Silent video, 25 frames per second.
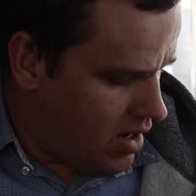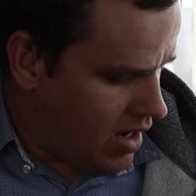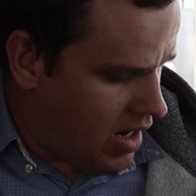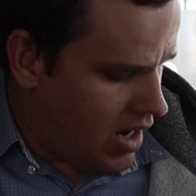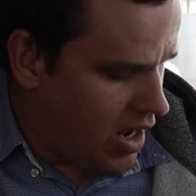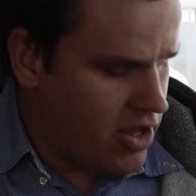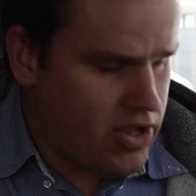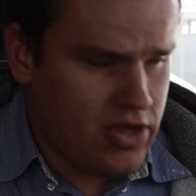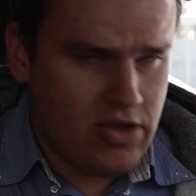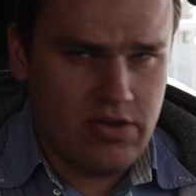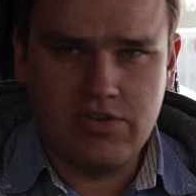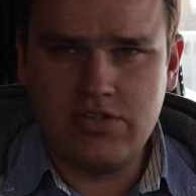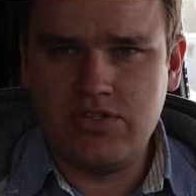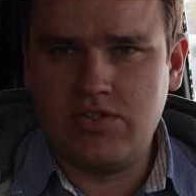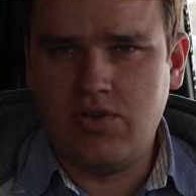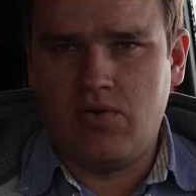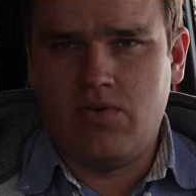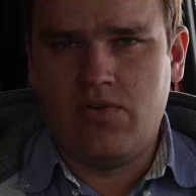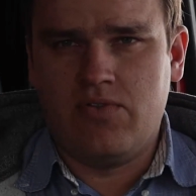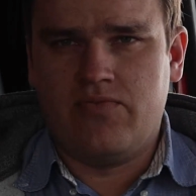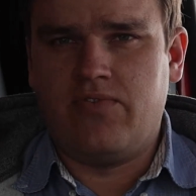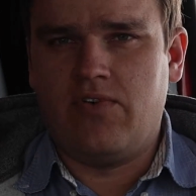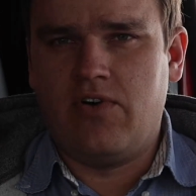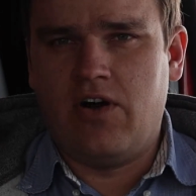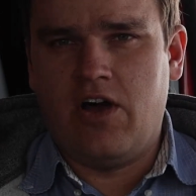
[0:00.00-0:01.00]
I used
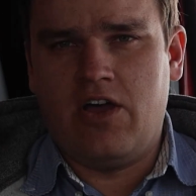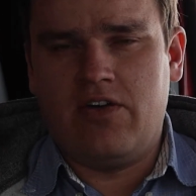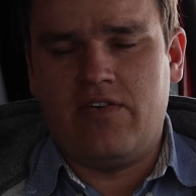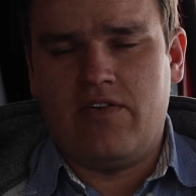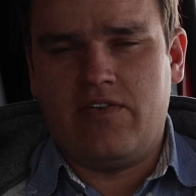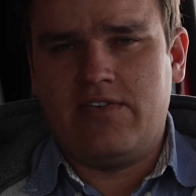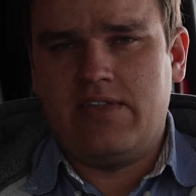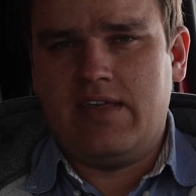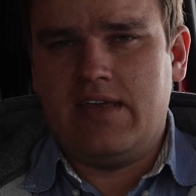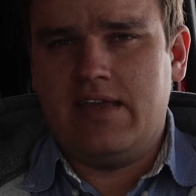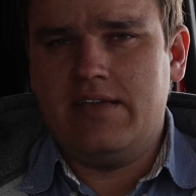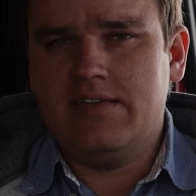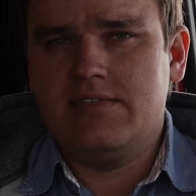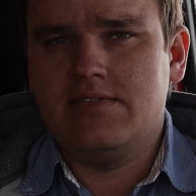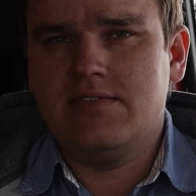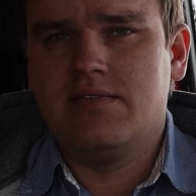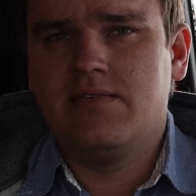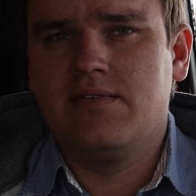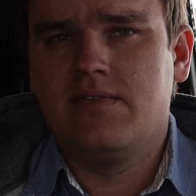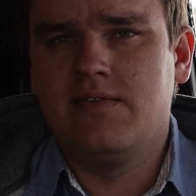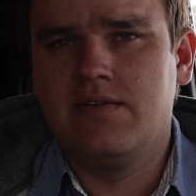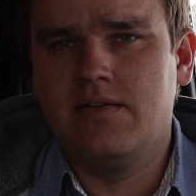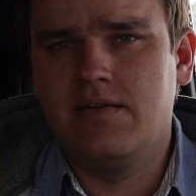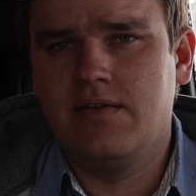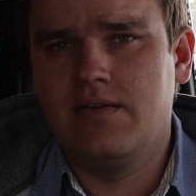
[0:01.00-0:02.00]
all 5 of these
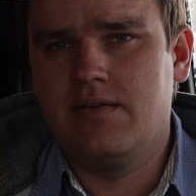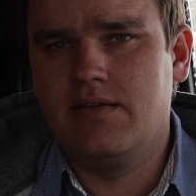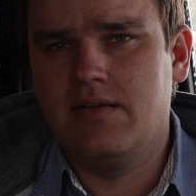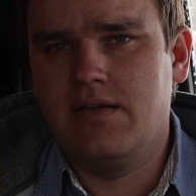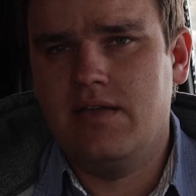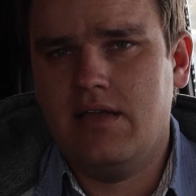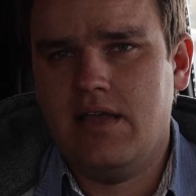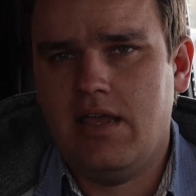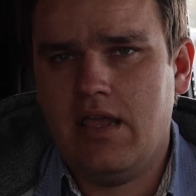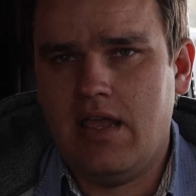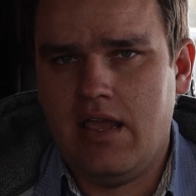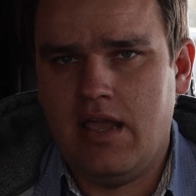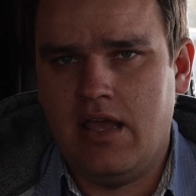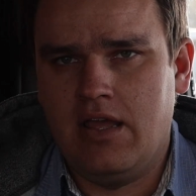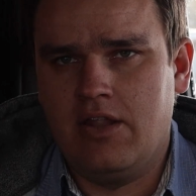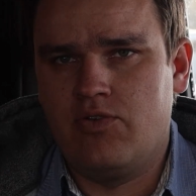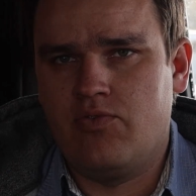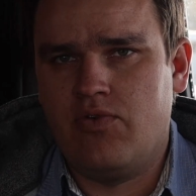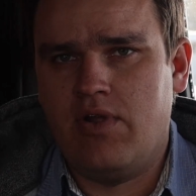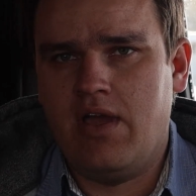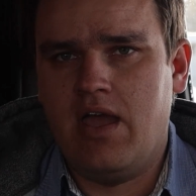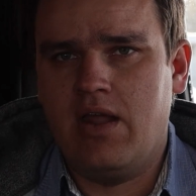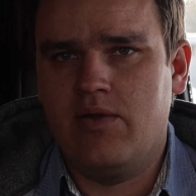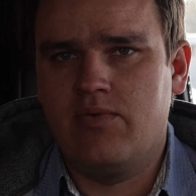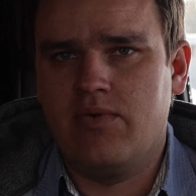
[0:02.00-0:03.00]

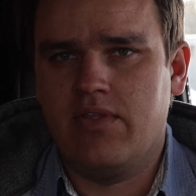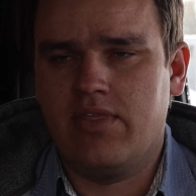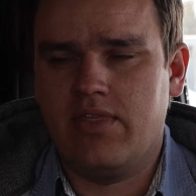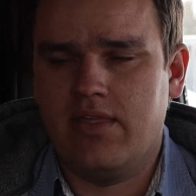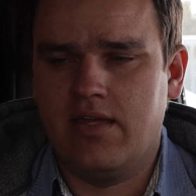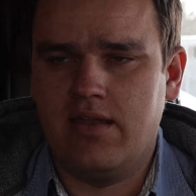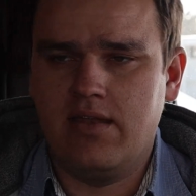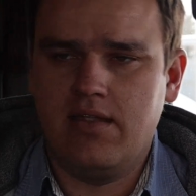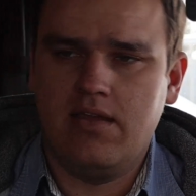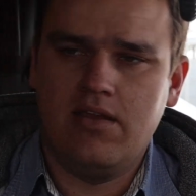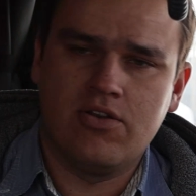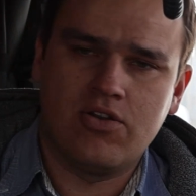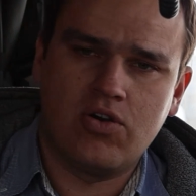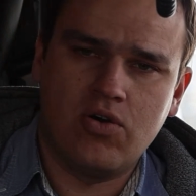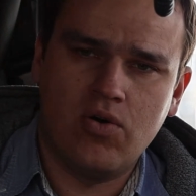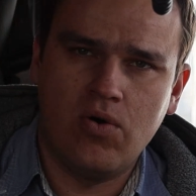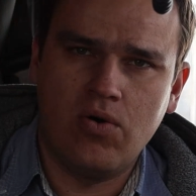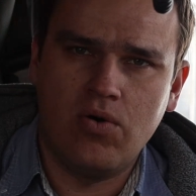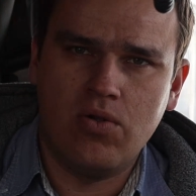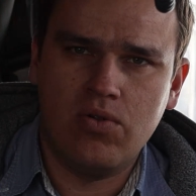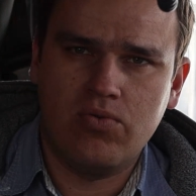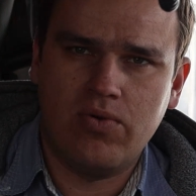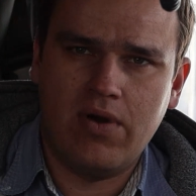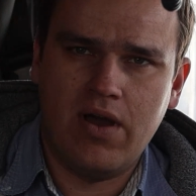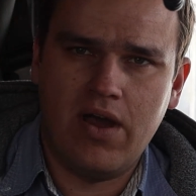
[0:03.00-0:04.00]
and ran with it in
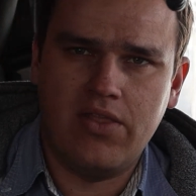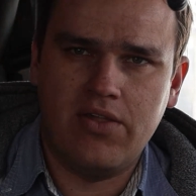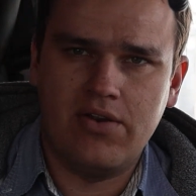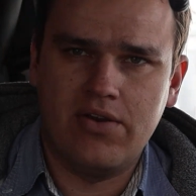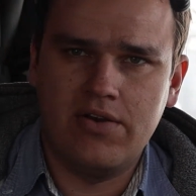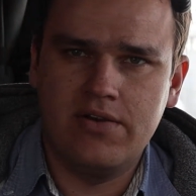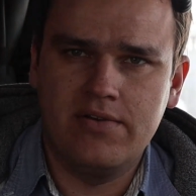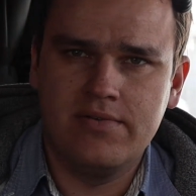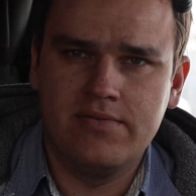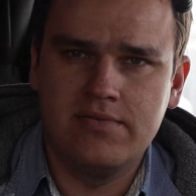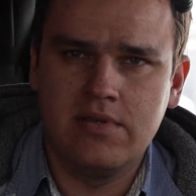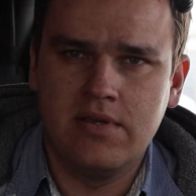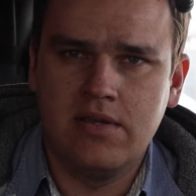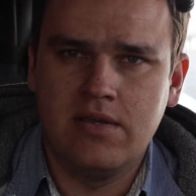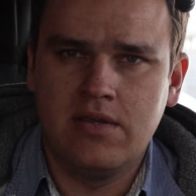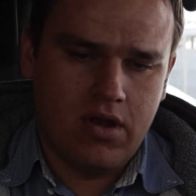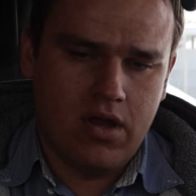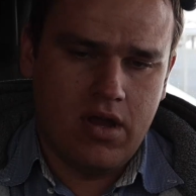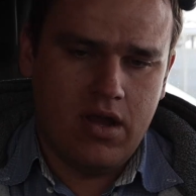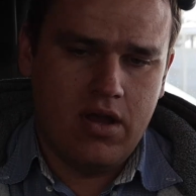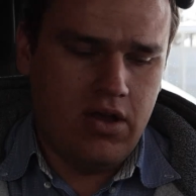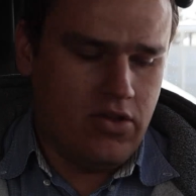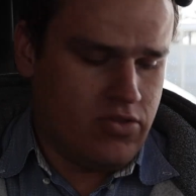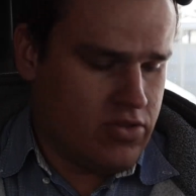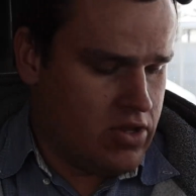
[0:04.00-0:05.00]
cold weather.
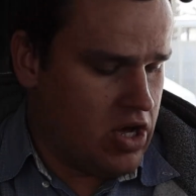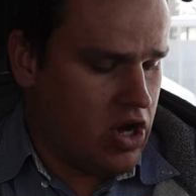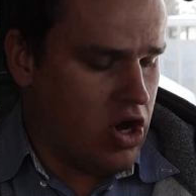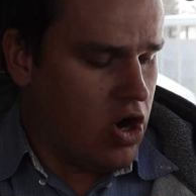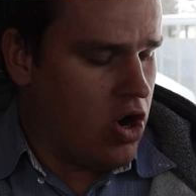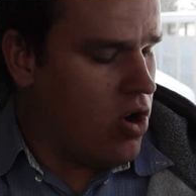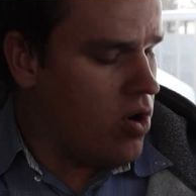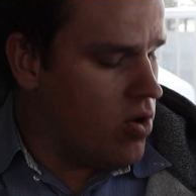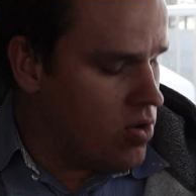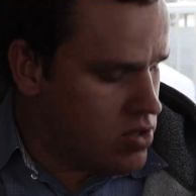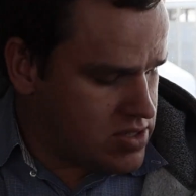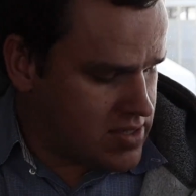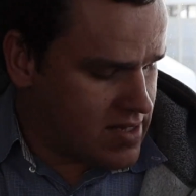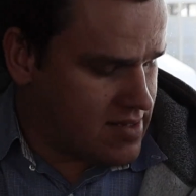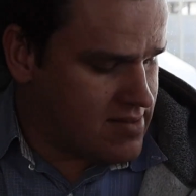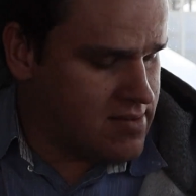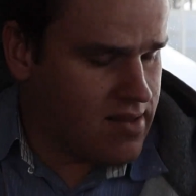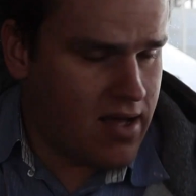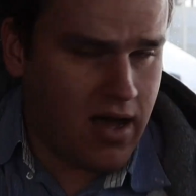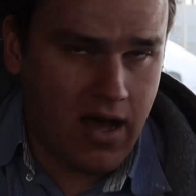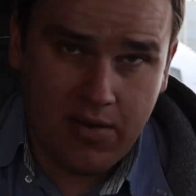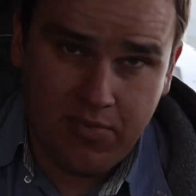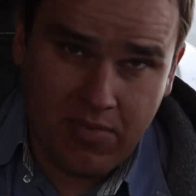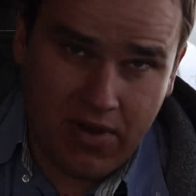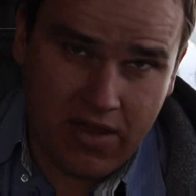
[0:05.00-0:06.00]
The hose
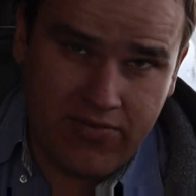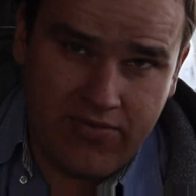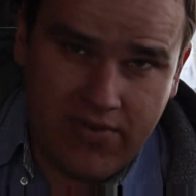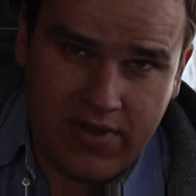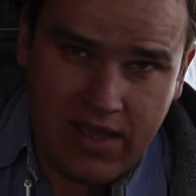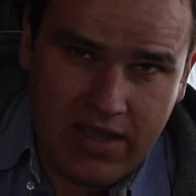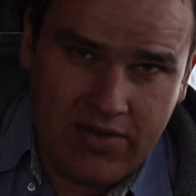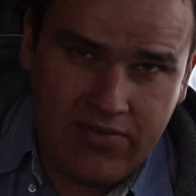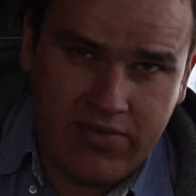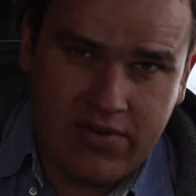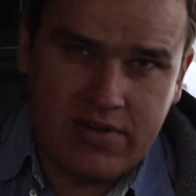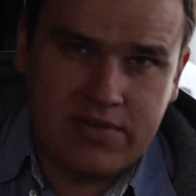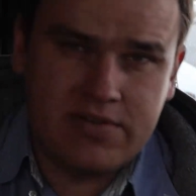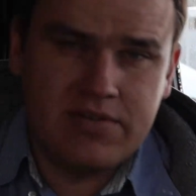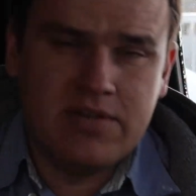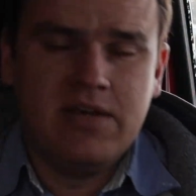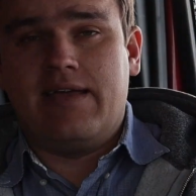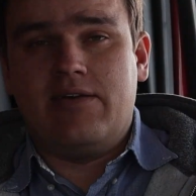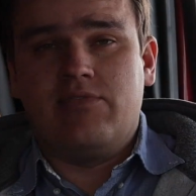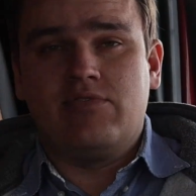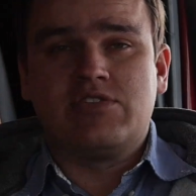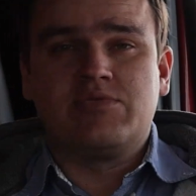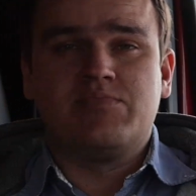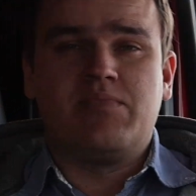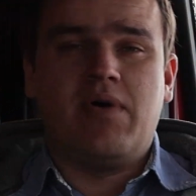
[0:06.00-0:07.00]
is not my favorite.
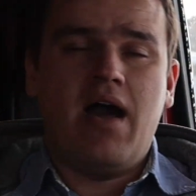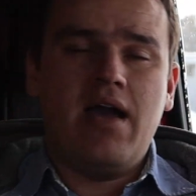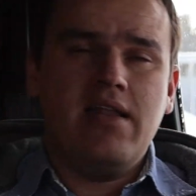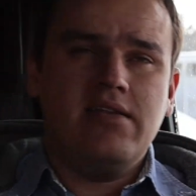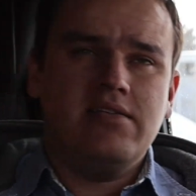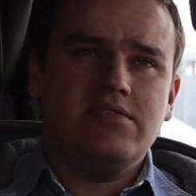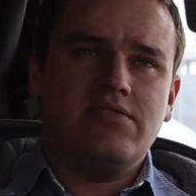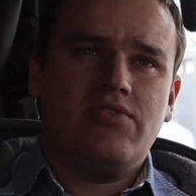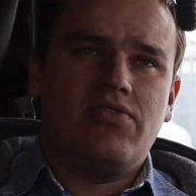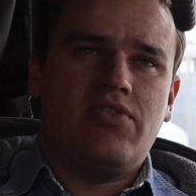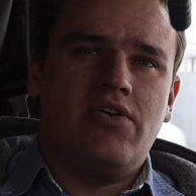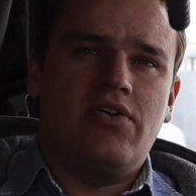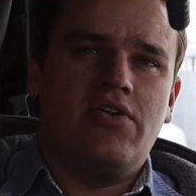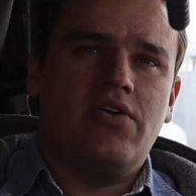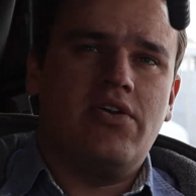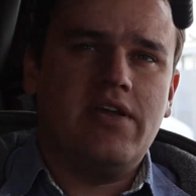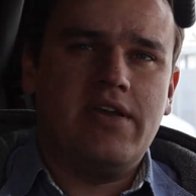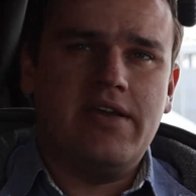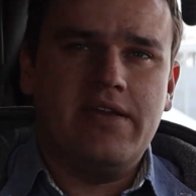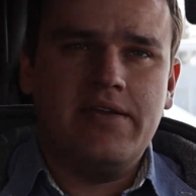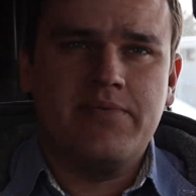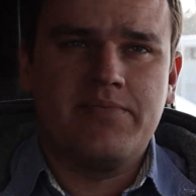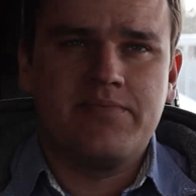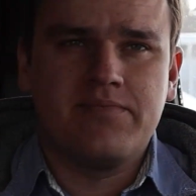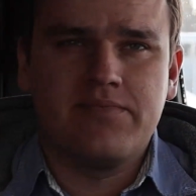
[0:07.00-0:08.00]
It was minus
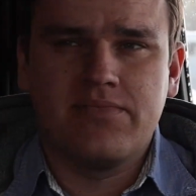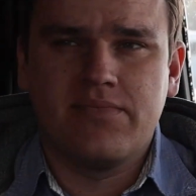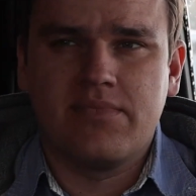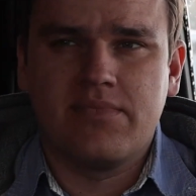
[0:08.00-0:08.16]
30